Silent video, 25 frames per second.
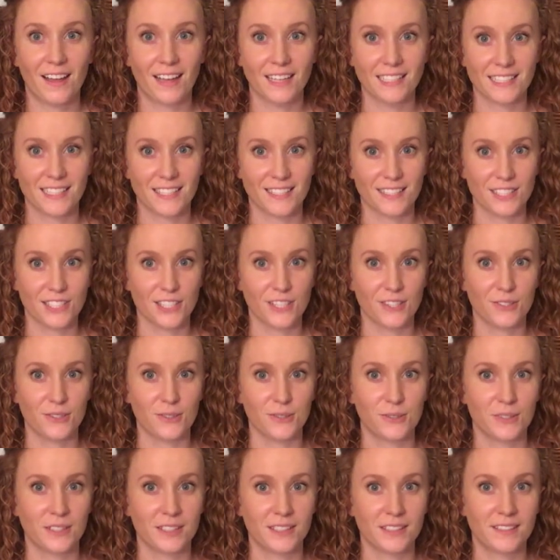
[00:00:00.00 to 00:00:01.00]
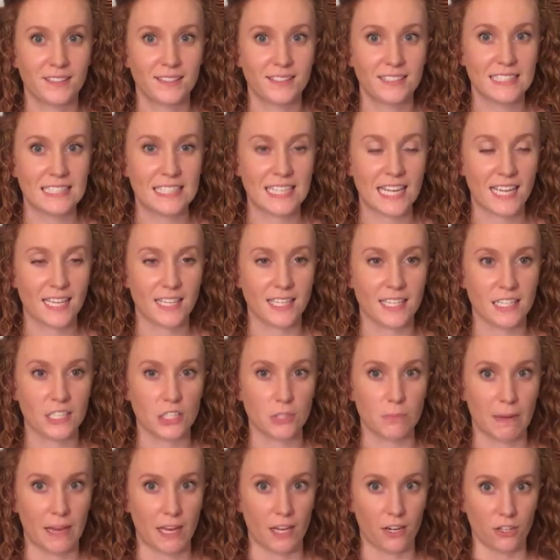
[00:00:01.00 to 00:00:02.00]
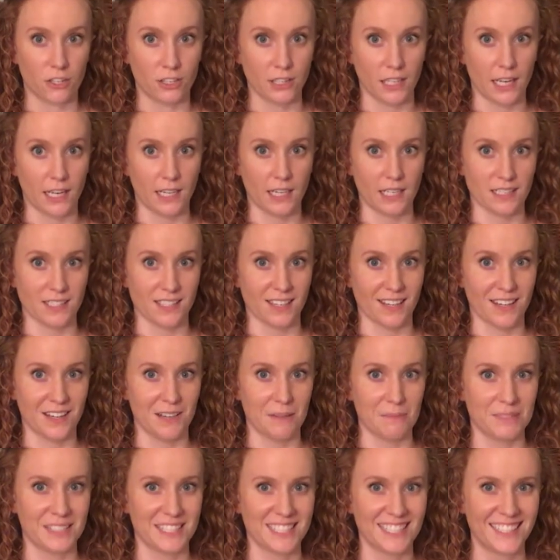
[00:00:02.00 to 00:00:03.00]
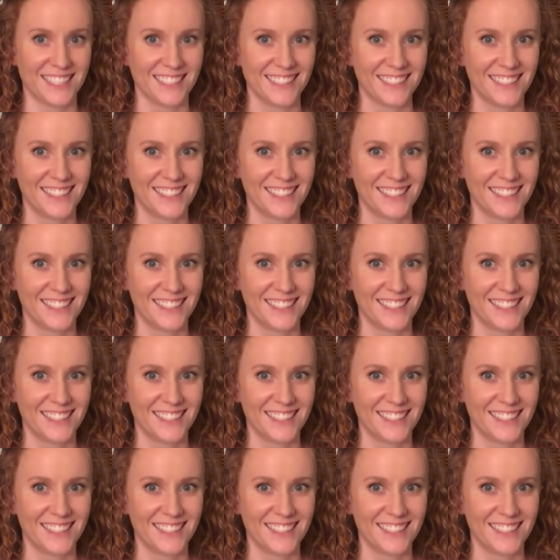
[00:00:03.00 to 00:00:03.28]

I tend to take each pattern line as it comes.